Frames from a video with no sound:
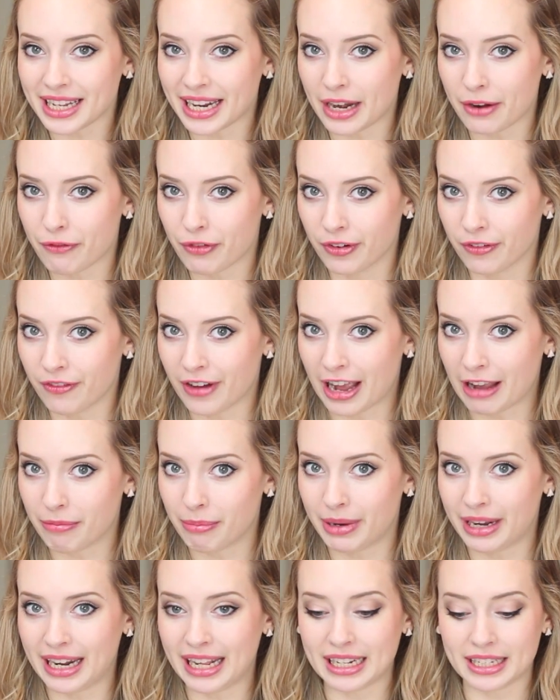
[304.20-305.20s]
side up for 5
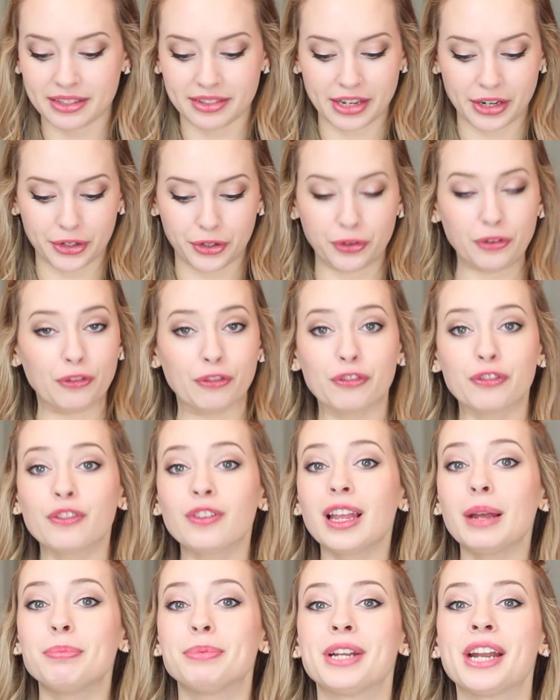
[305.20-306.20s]
minutes, then you
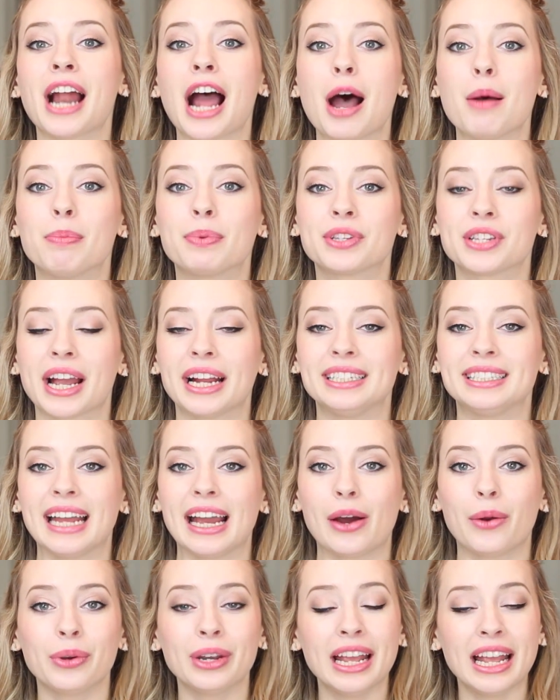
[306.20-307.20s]
flipped it upside
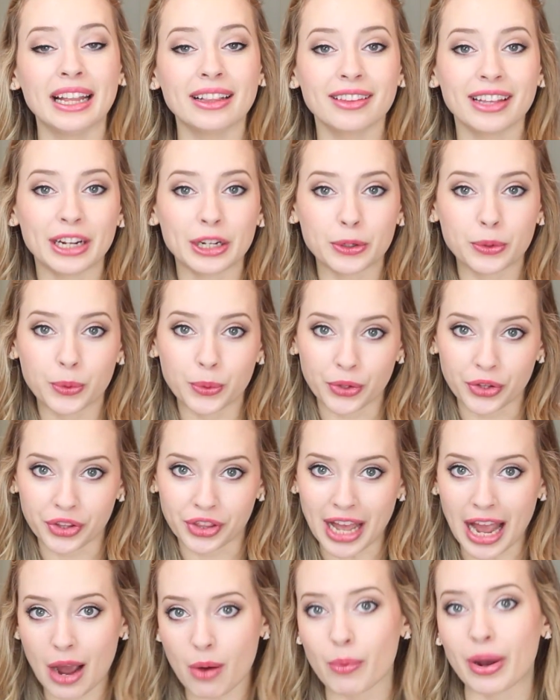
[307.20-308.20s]
down, let it cool
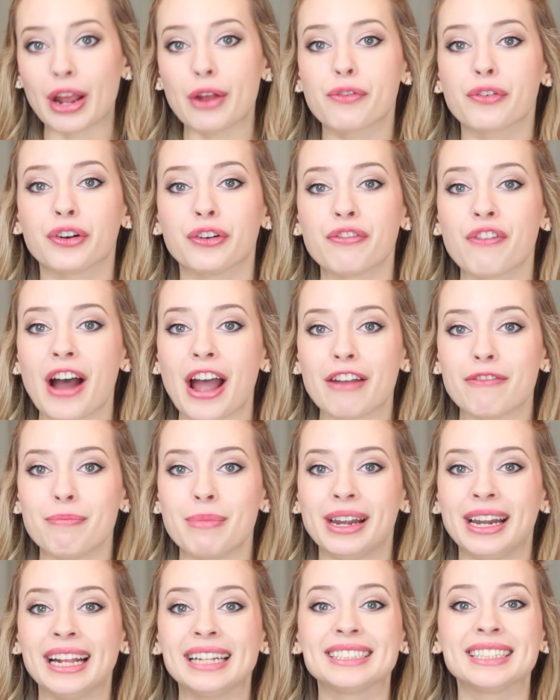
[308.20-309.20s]
that way for 5
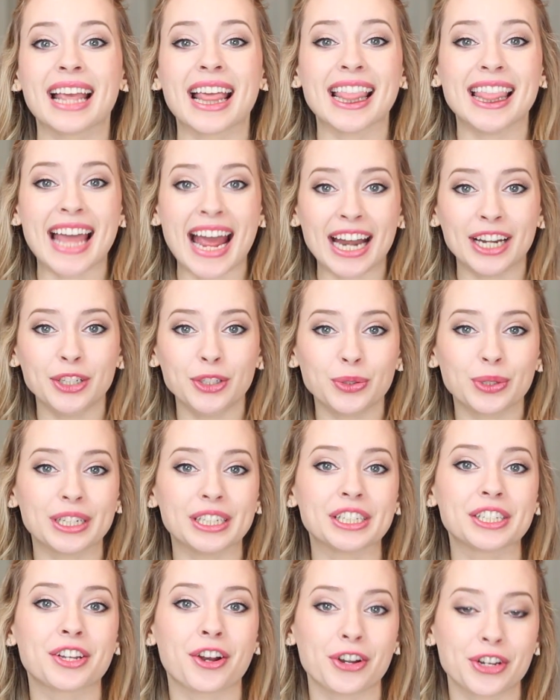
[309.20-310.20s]
minutes, then you
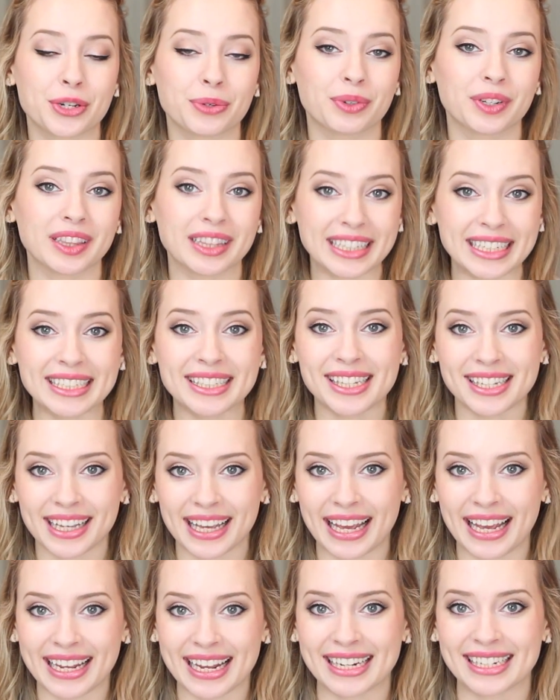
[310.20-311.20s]
can start to release the
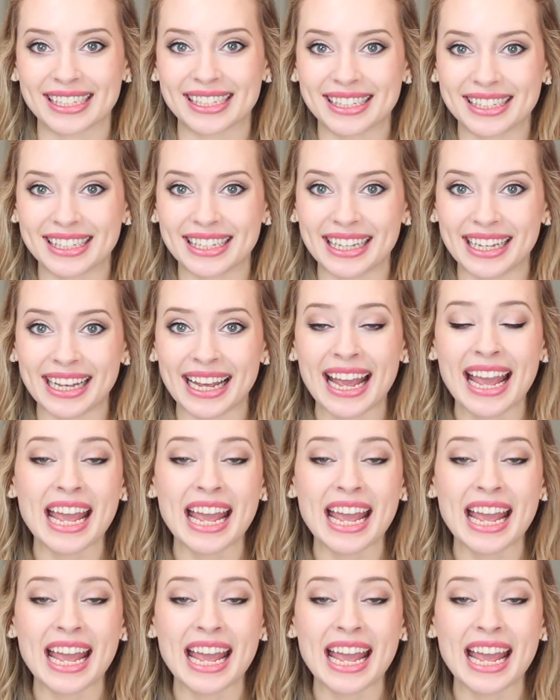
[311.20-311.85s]
cake and see